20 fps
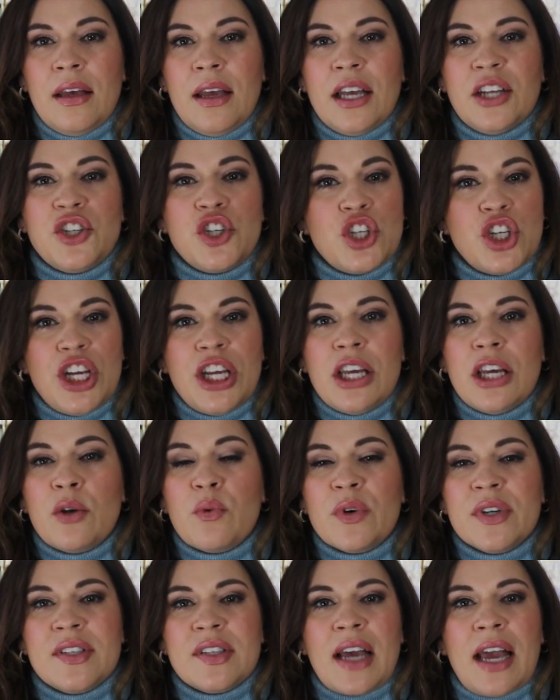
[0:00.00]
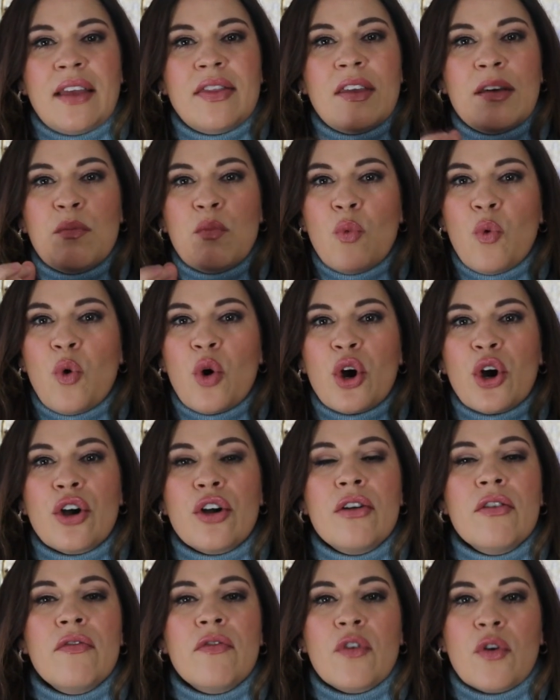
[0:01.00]
and she could recite them
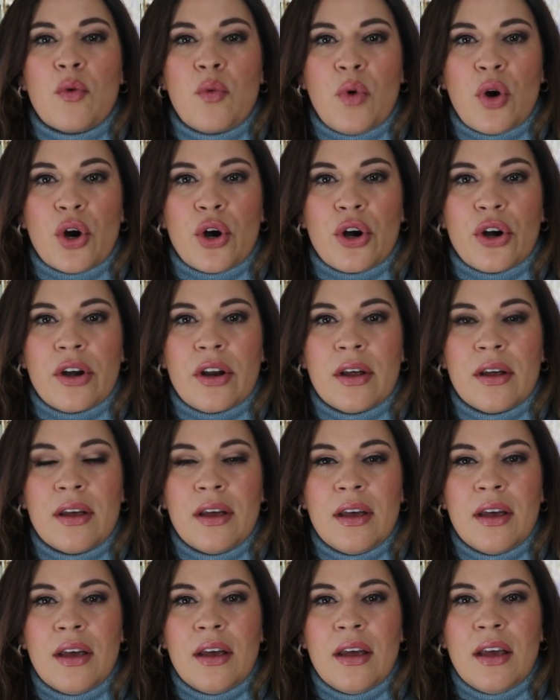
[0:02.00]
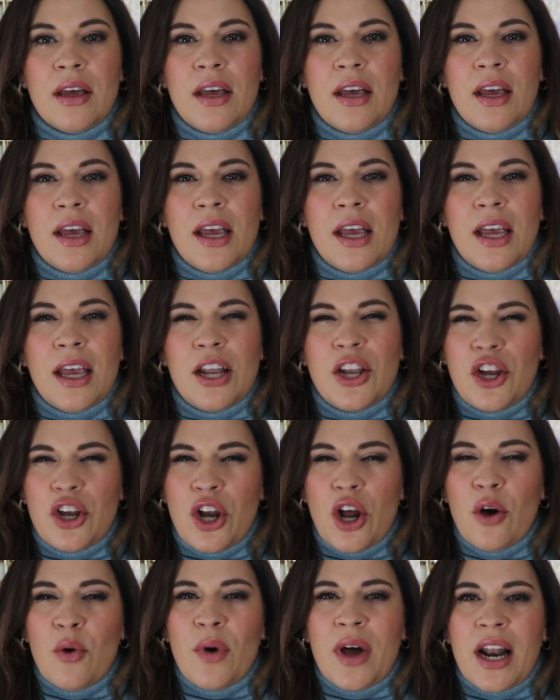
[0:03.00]
word for word. And you
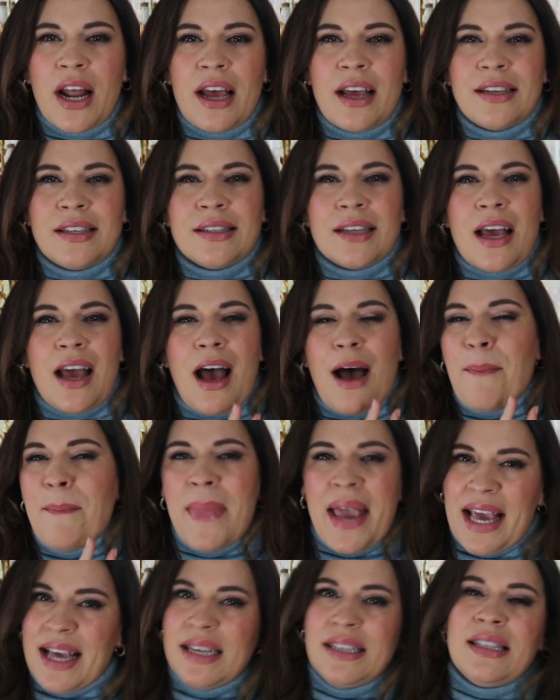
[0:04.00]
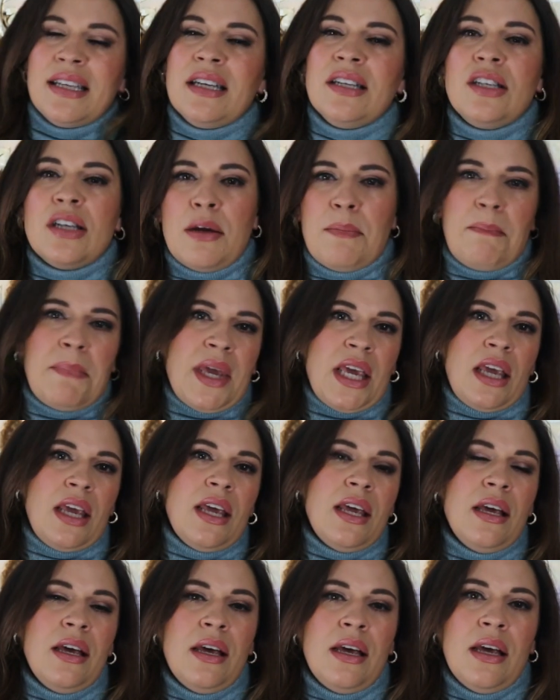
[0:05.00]
know what is amazing to
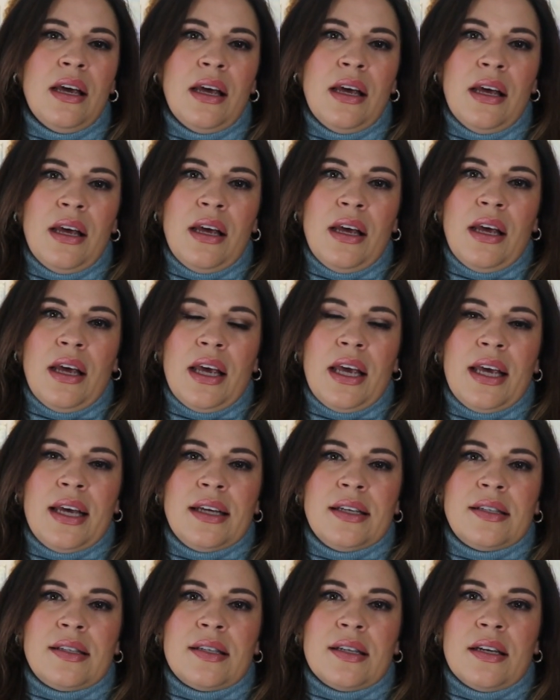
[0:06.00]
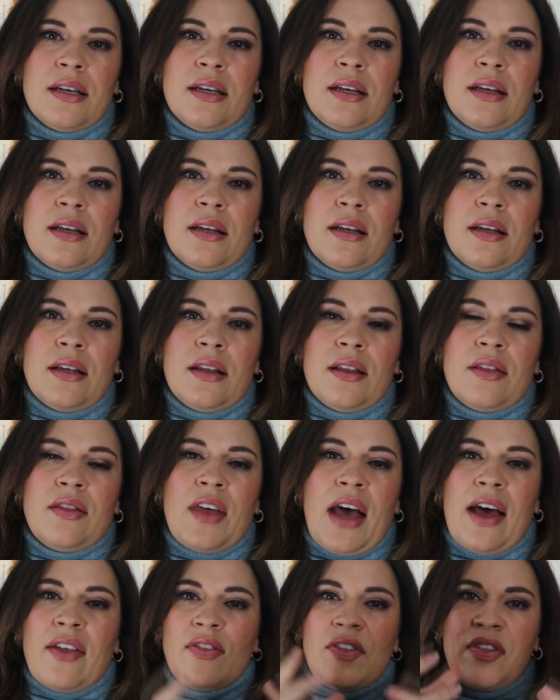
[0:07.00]
me is
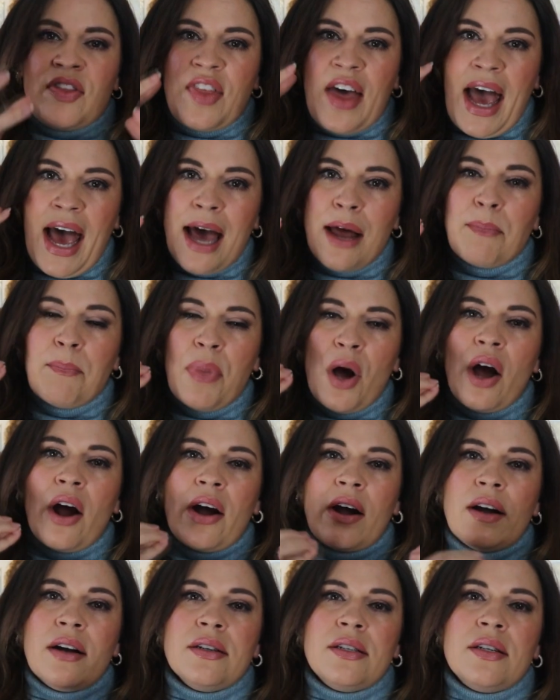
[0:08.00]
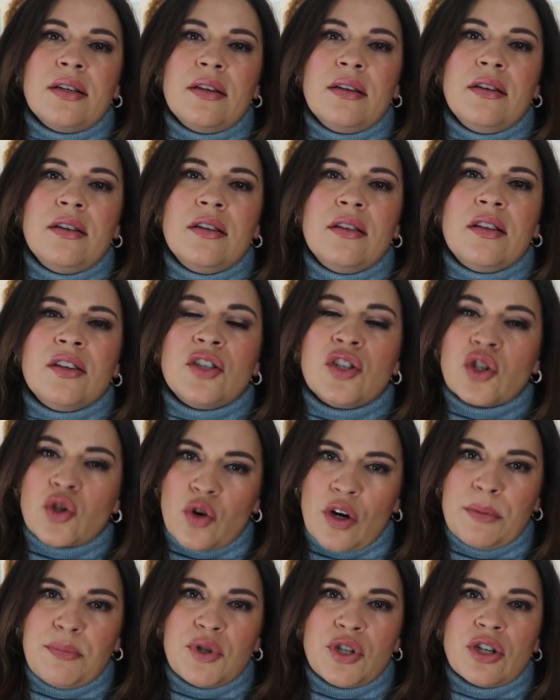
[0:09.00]
that part, the
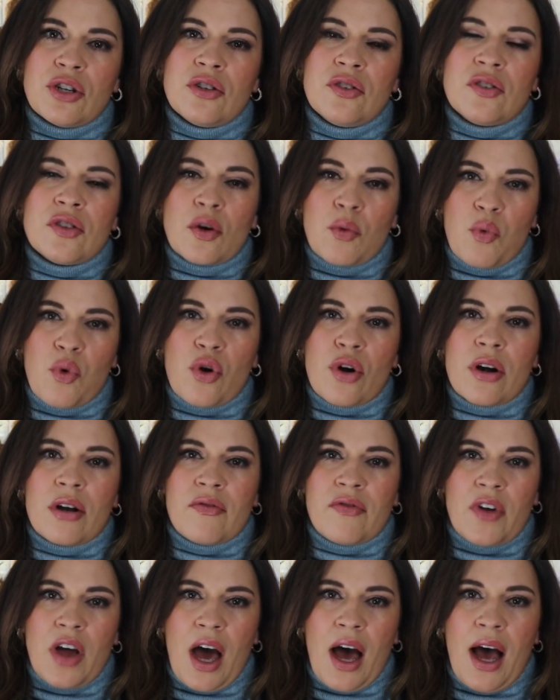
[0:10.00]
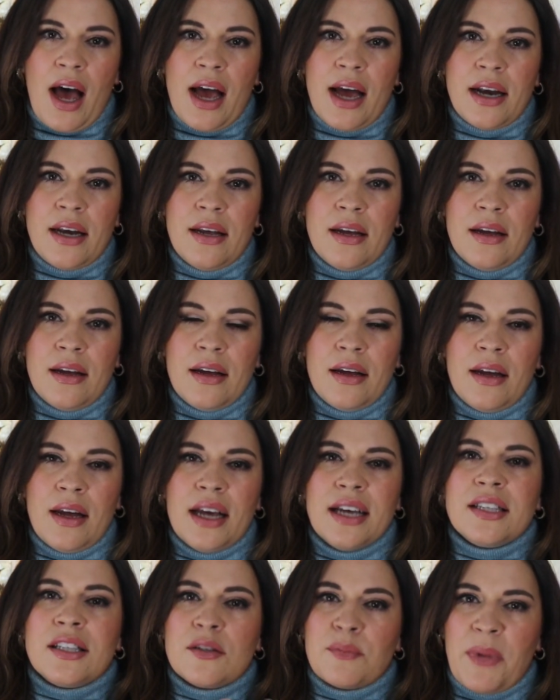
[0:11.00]
scriptures, the word of God,
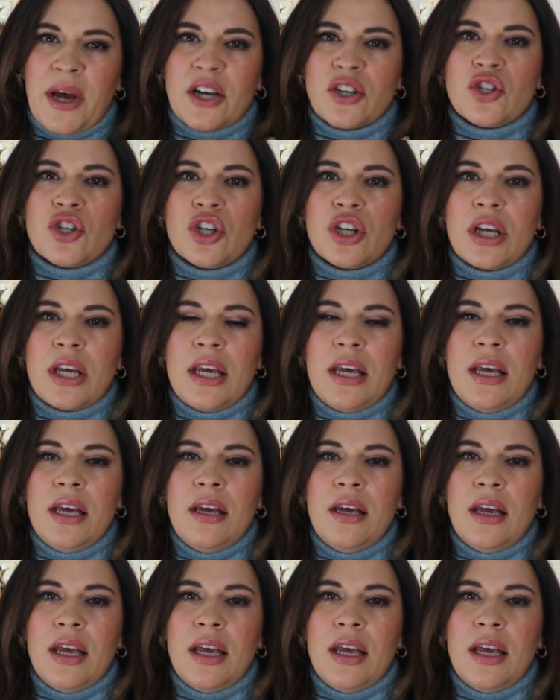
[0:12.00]
especially